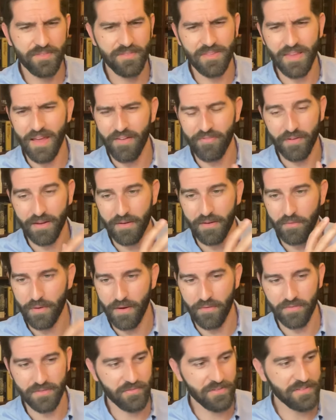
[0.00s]
I forget what I
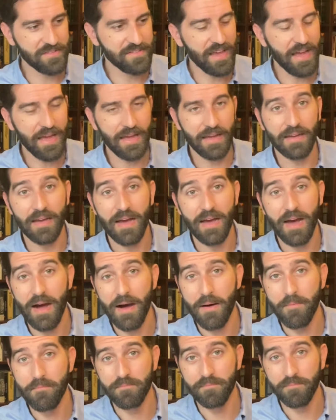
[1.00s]
was even saying.
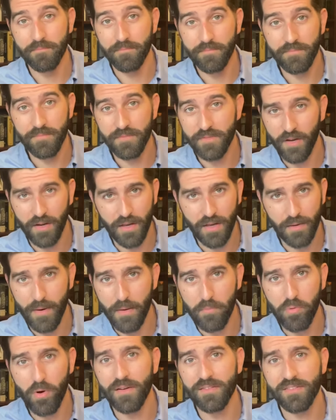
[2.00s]
Um, talking about
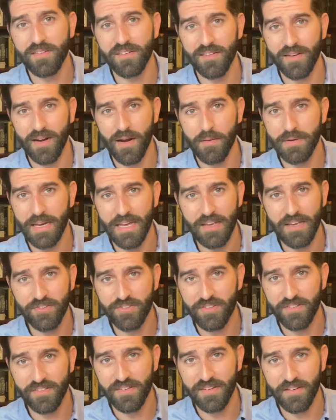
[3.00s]
Protestant
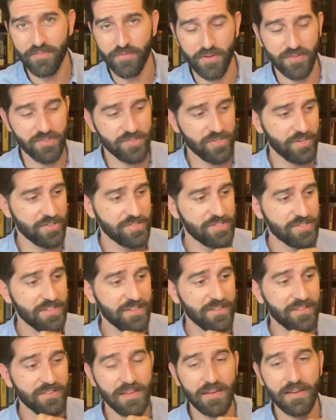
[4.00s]
denominations and different
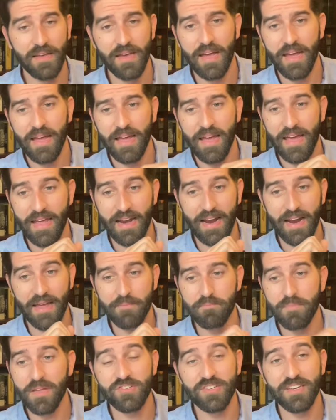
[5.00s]
churches, and and I
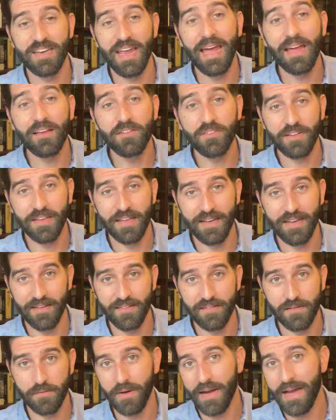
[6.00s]
mentioned
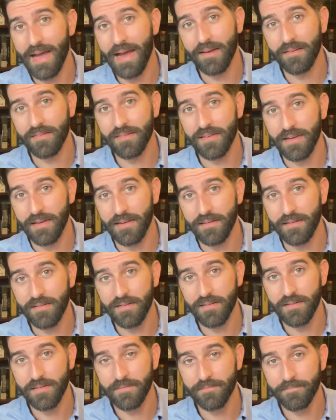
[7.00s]
Anglicanism by accident
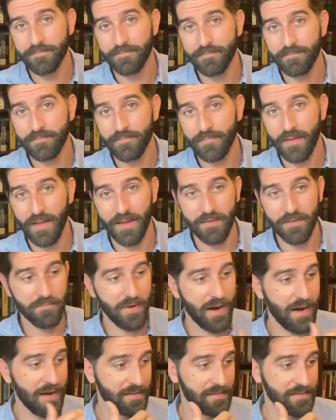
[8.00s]
and
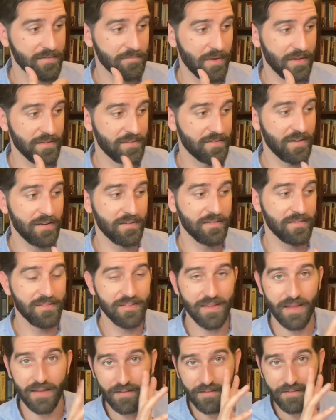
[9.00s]
my my son
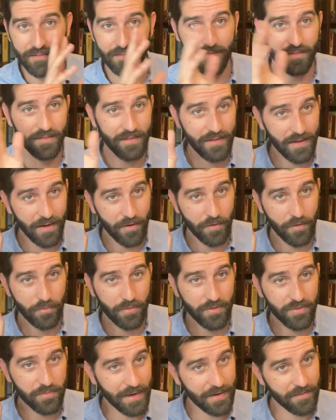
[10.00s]
said, uh, you know,
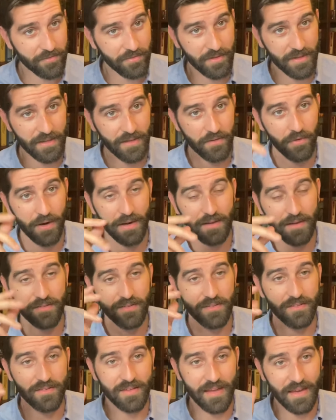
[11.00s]
respectfully, he
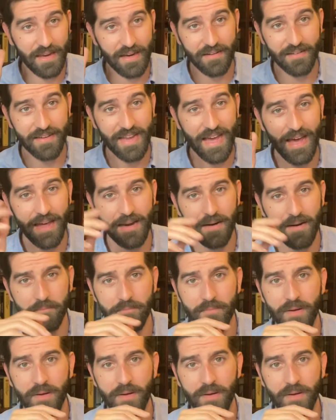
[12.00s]
raises his hand, Dad, I'm